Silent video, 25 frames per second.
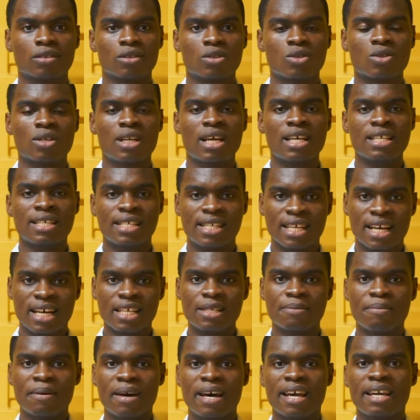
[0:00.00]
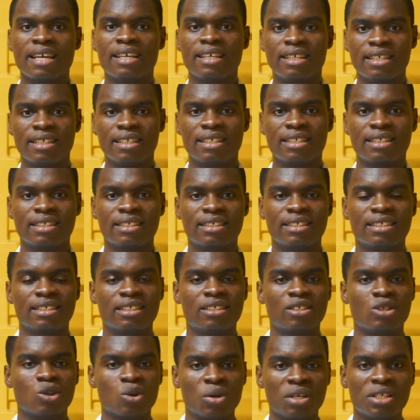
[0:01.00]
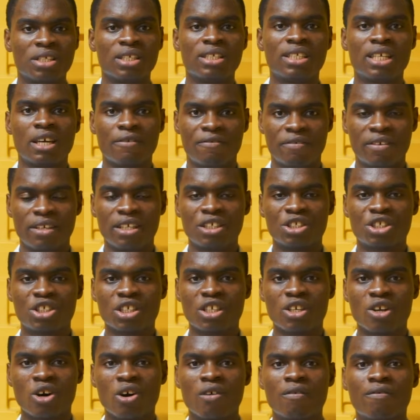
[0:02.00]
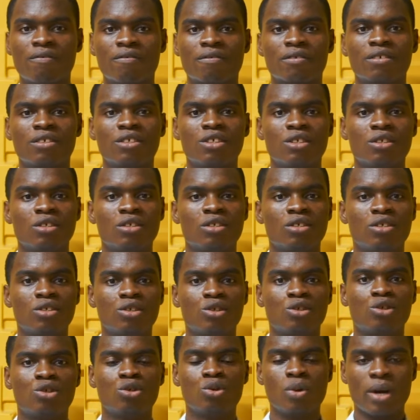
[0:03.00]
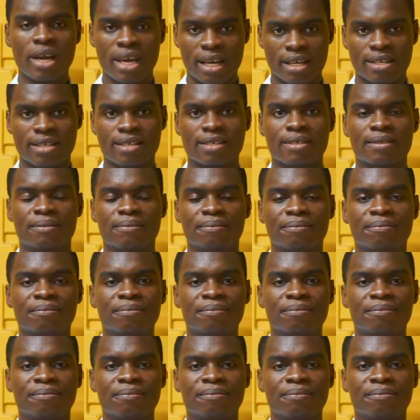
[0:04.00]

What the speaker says: So let's start by knowing the definition of UX.